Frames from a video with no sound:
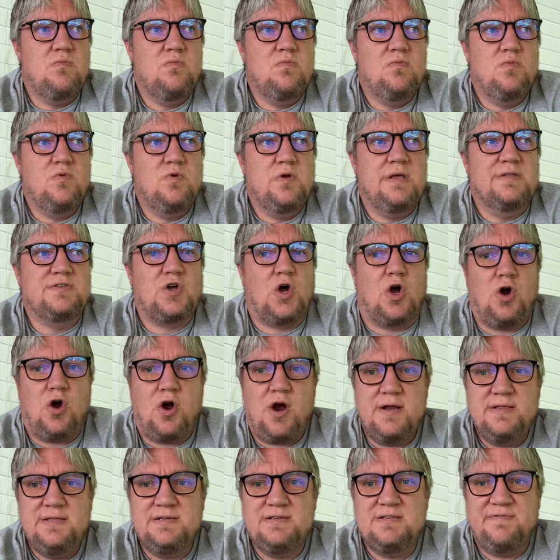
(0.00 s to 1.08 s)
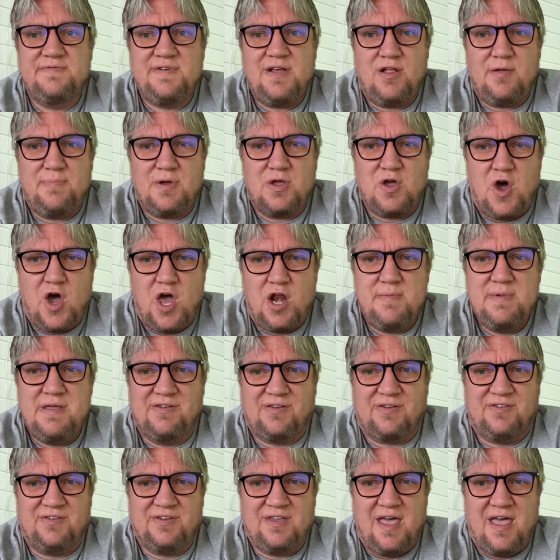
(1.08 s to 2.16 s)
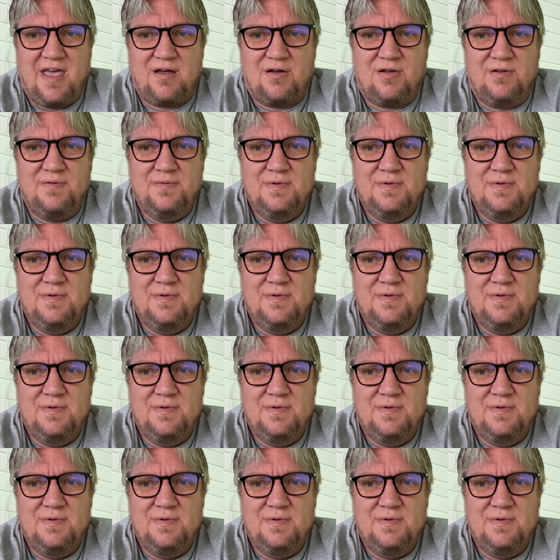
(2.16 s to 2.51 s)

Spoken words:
it's hard to develop economies of scale.